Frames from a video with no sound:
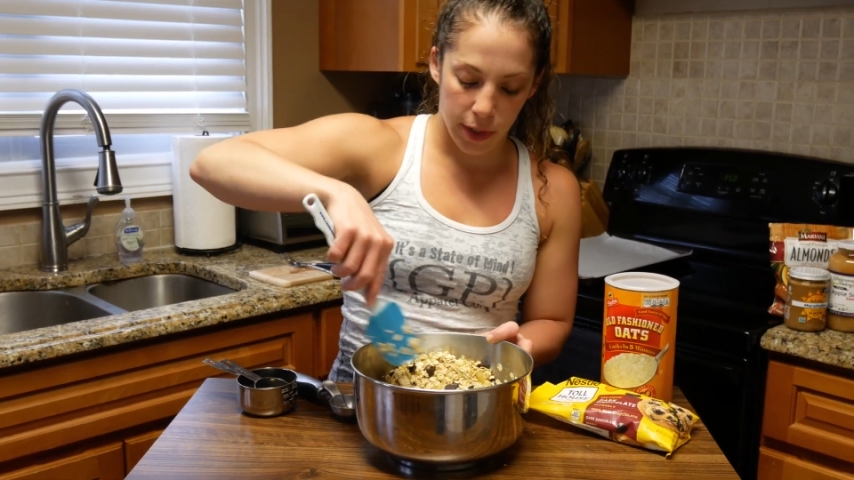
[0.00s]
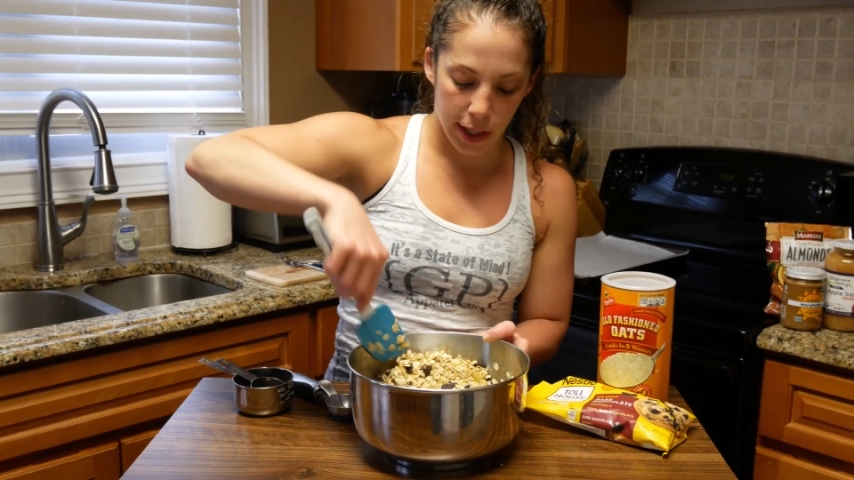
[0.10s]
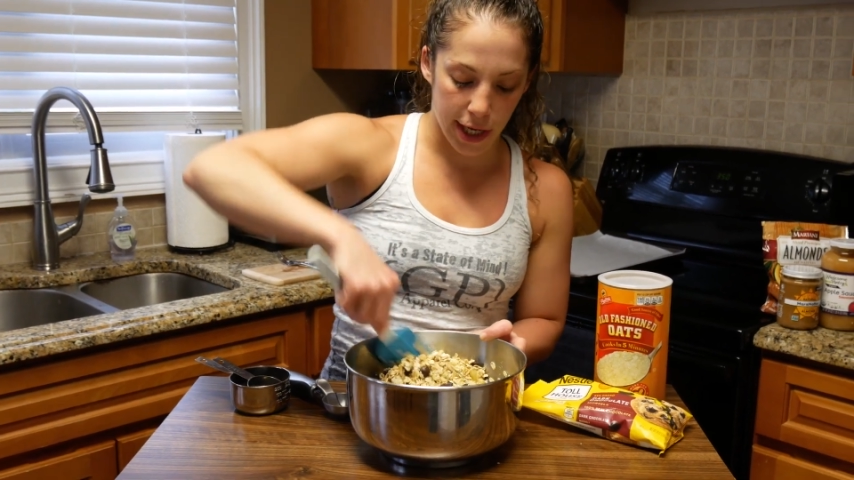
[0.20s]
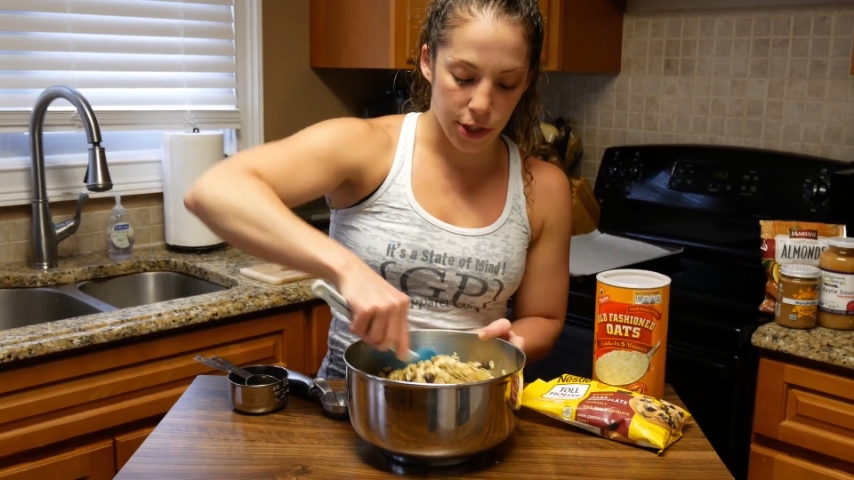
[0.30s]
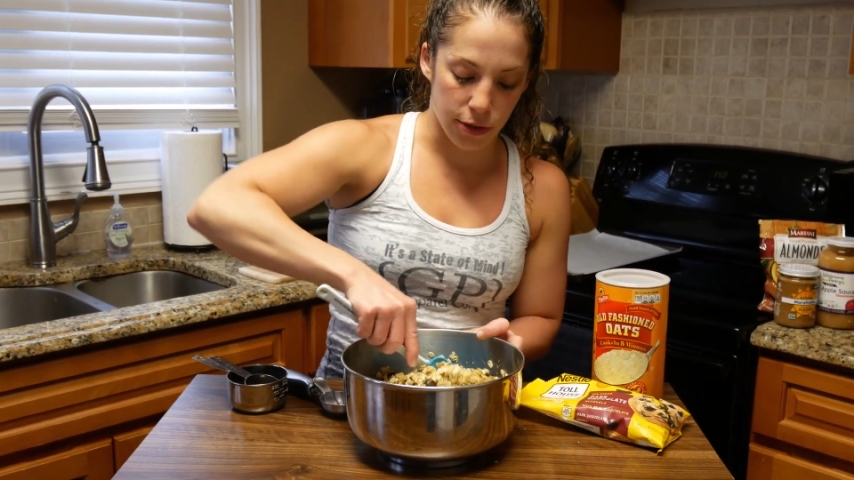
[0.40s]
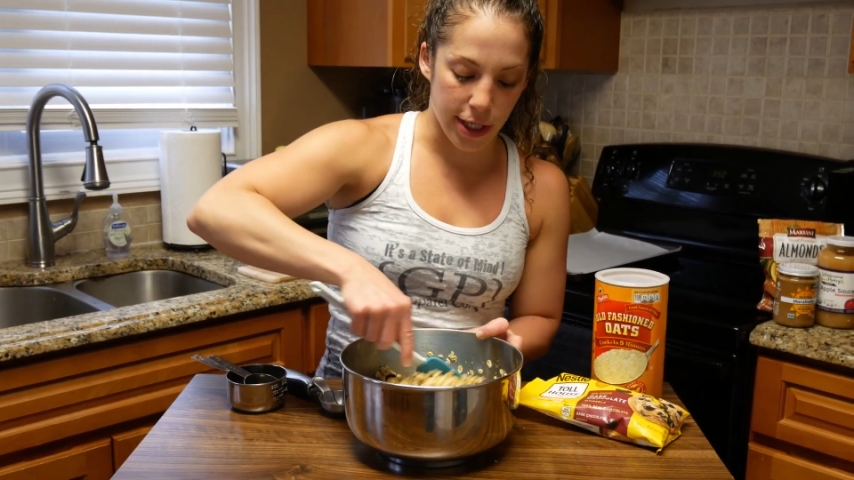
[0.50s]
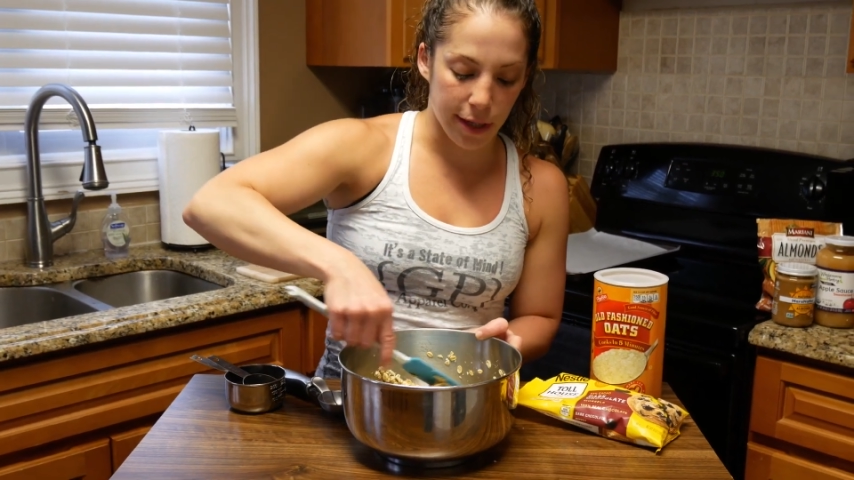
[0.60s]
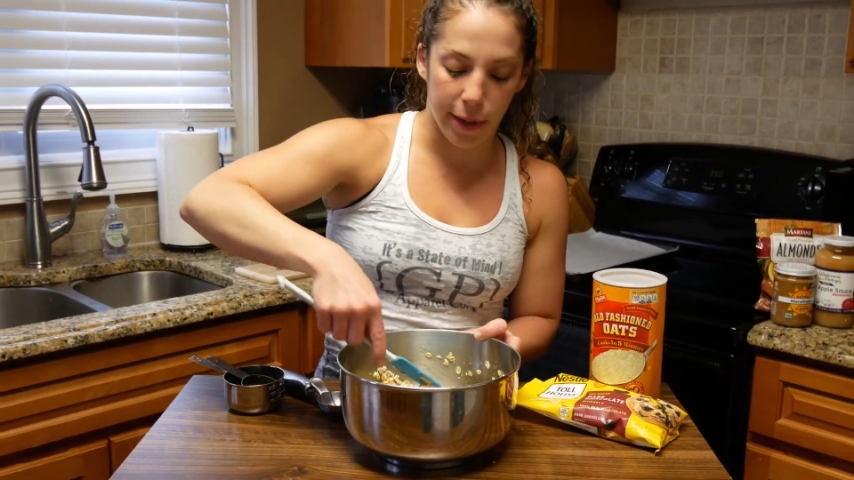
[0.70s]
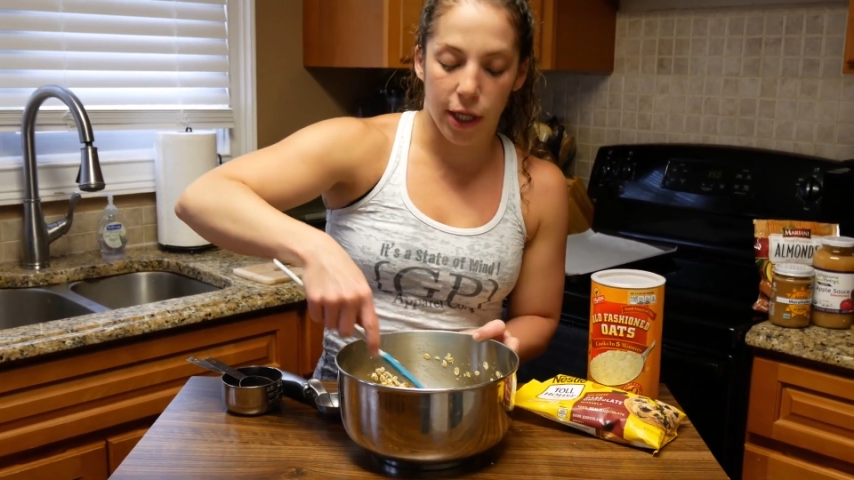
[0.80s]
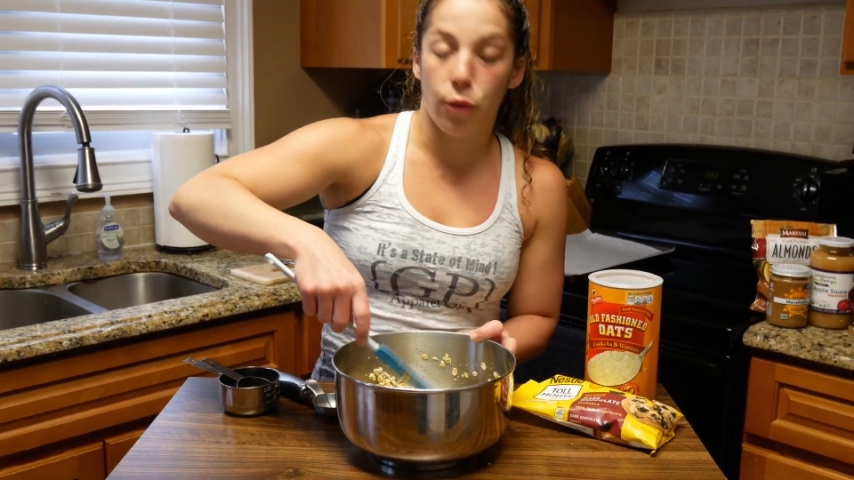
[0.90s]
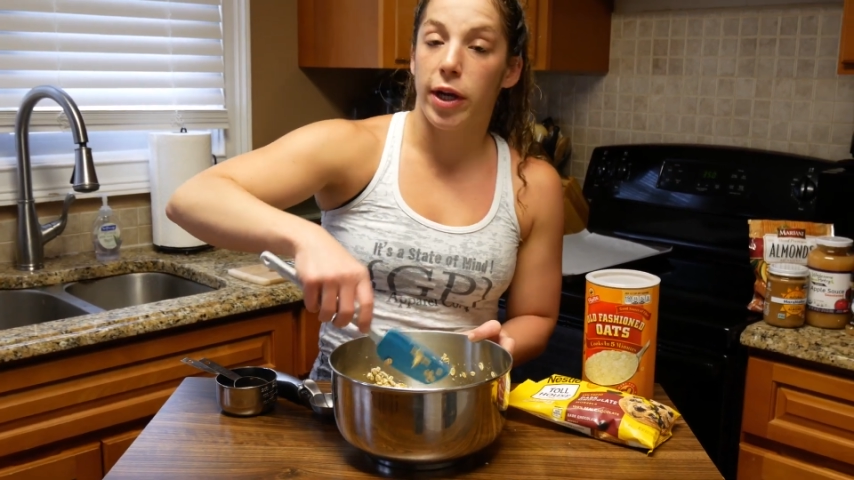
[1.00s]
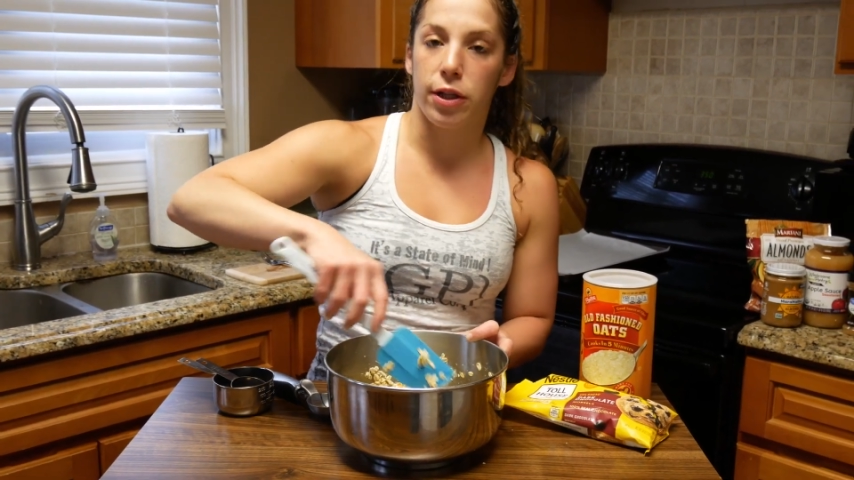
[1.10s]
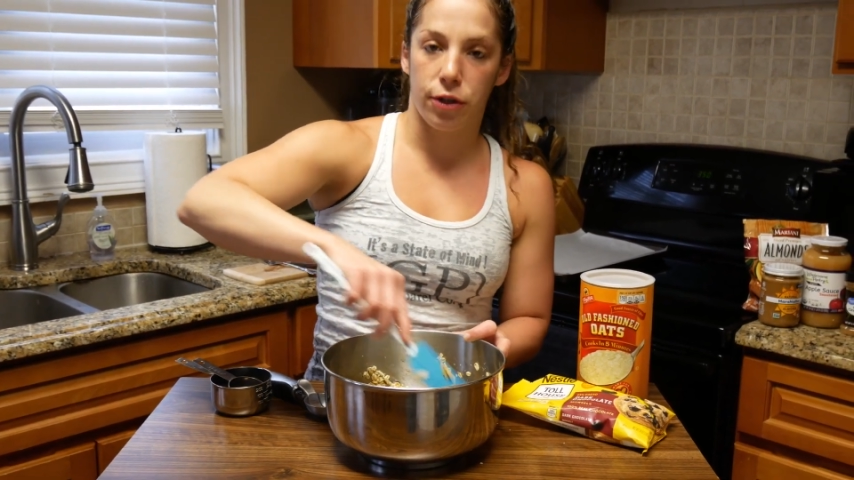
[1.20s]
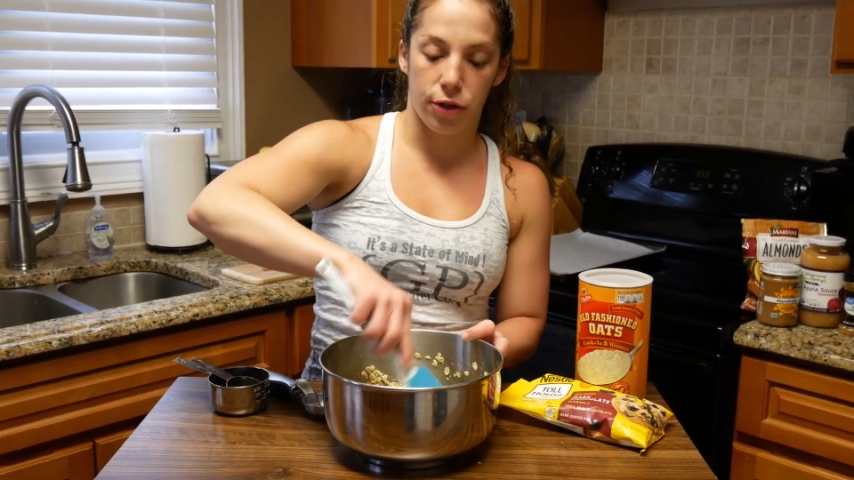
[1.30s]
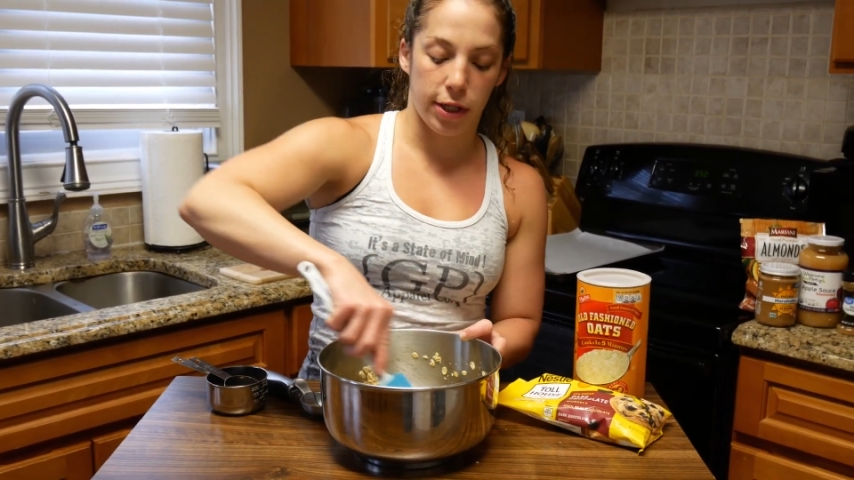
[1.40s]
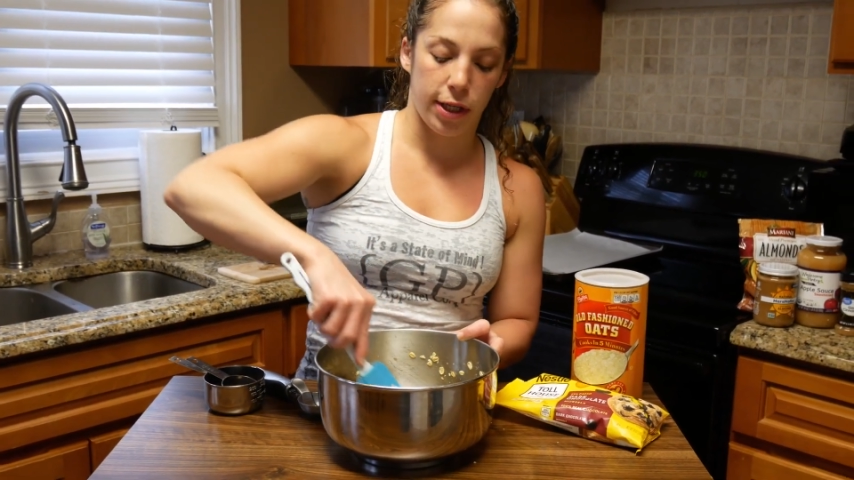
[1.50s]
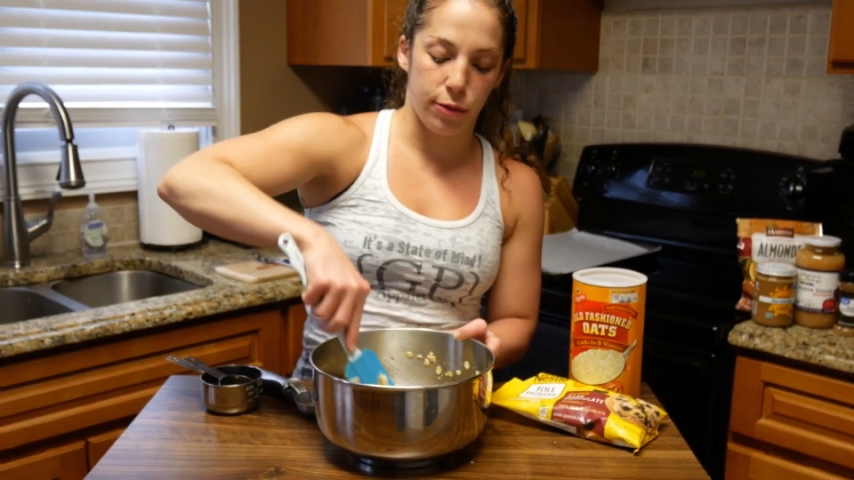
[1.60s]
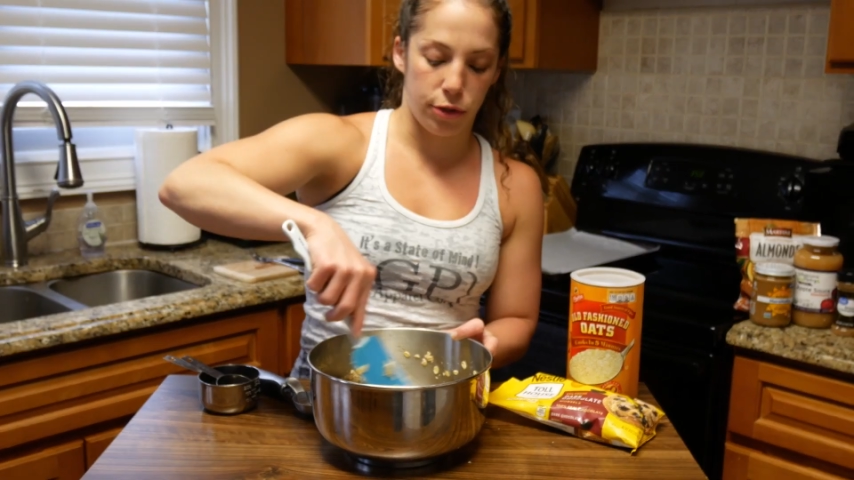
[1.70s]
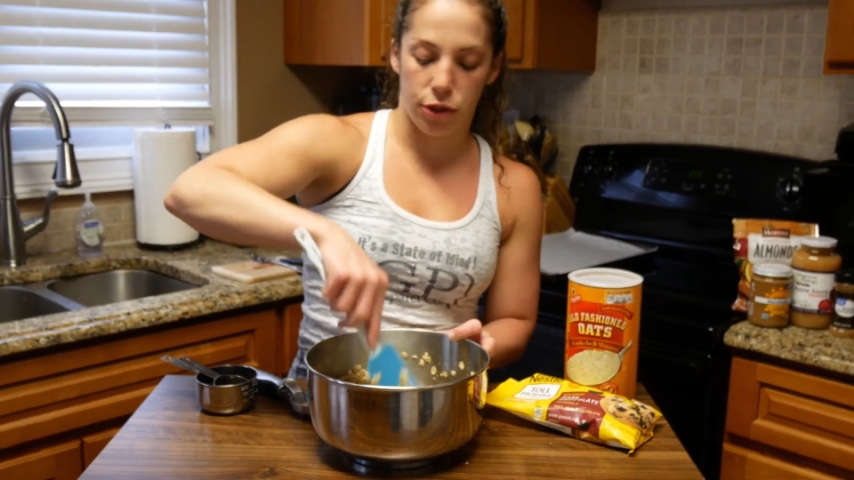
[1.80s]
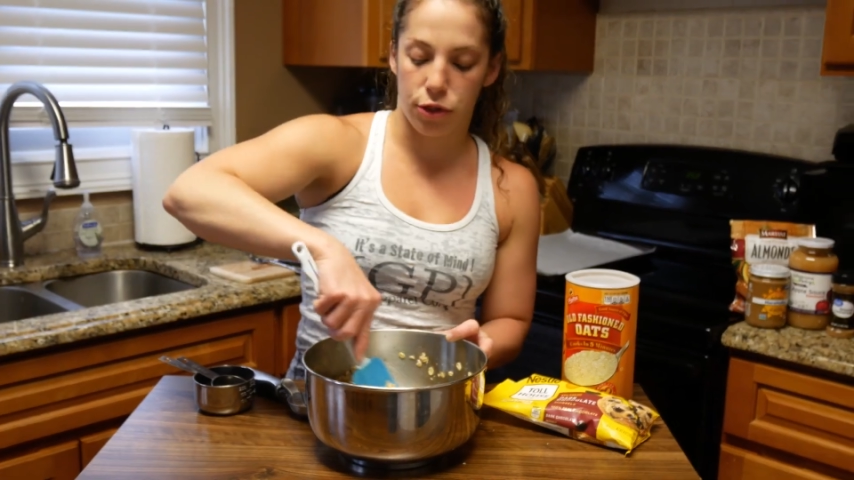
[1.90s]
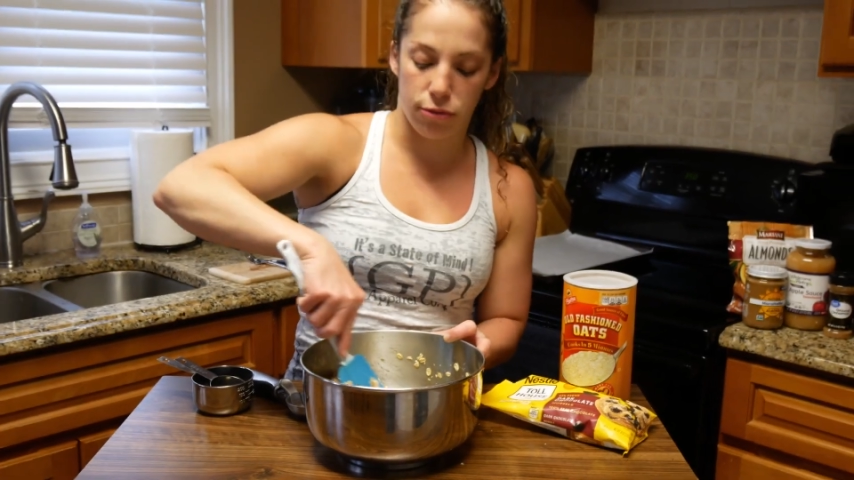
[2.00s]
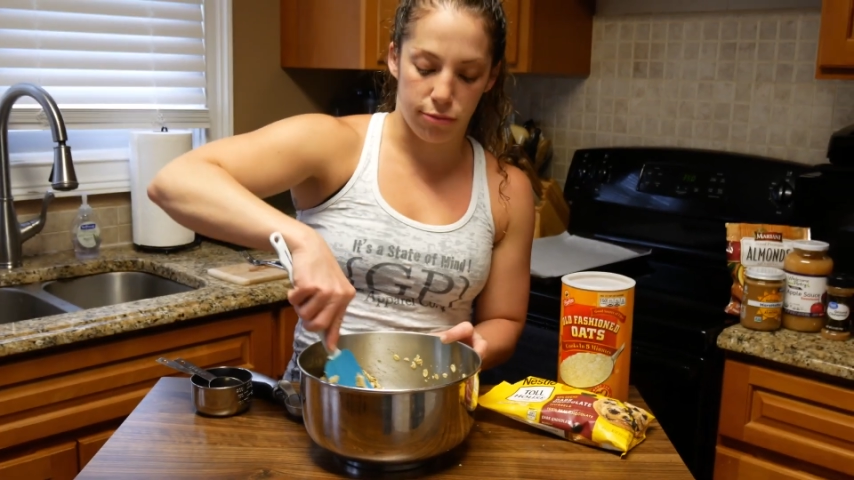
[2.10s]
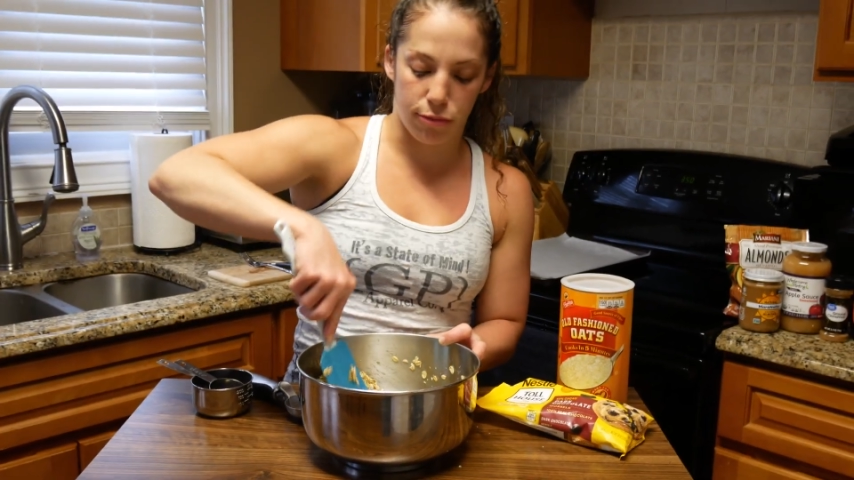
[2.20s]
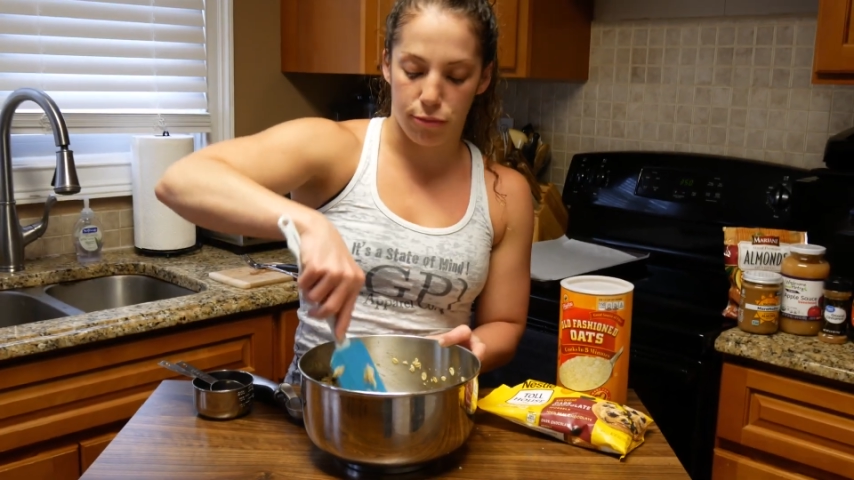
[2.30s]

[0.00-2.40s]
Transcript: Okay, so it's not gonna be like a regular cookie with just